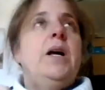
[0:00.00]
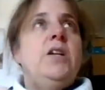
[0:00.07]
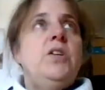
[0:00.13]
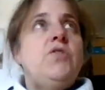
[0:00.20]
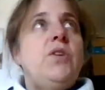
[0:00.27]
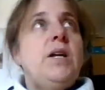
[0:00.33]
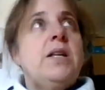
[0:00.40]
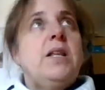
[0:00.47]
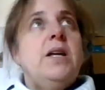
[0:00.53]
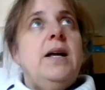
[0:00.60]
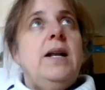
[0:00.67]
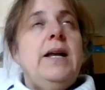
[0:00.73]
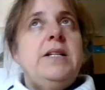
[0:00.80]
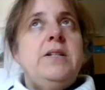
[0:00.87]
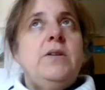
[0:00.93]
And a trick
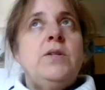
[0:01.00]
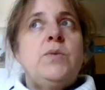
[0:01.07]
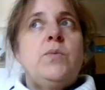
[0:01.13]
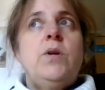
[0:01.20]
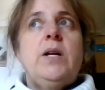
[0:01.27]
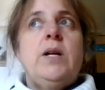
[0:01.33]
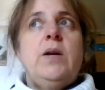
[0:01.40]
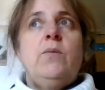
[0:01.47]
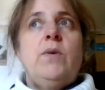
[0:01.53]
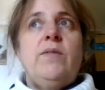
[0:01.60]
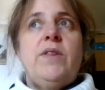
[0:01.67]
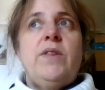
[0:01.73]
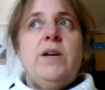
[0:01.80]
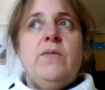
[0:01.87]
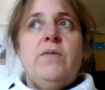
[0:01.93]
that a lad I was working
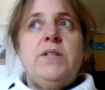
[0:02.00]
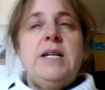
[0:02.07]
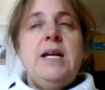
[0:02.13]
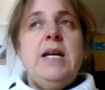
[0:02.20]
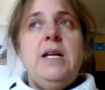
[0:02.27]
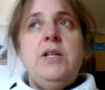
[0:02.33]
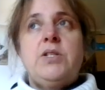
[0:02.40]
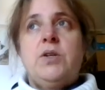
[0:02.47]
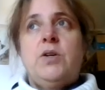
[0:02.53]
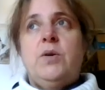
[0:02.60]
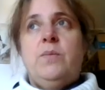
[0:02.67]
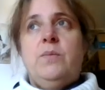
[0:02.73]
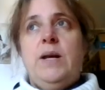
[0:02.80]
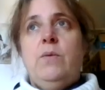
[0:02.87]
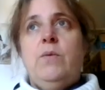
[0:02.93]
with the other day
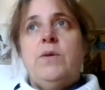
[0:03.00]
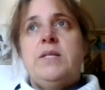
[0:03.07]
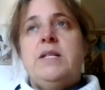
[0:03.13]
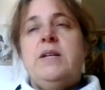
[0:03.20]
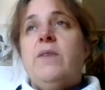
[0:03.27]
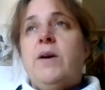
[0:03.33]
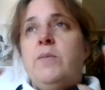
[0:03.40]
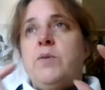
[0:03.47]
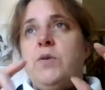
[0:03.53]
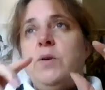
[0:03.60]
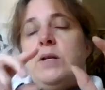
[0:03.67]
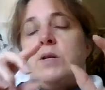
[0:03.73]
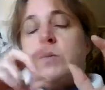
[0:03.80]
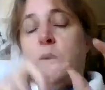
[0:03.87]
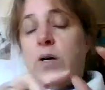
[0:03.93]
taught me was if I'm
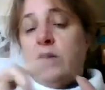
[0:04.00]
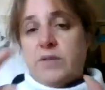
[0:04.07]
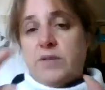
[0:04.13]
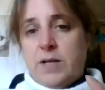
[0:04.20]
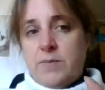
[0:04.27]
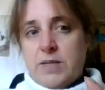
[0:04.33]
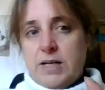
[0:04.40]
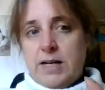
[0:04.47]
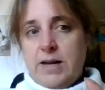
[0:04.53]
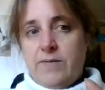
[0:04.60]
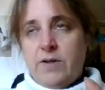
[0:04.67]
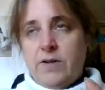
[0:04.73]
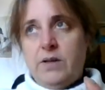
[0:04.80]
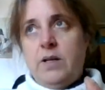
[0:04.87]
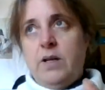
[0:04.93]
doing 12 times
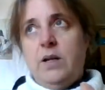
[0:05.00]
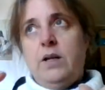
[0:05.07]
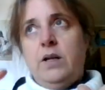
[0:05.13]
11,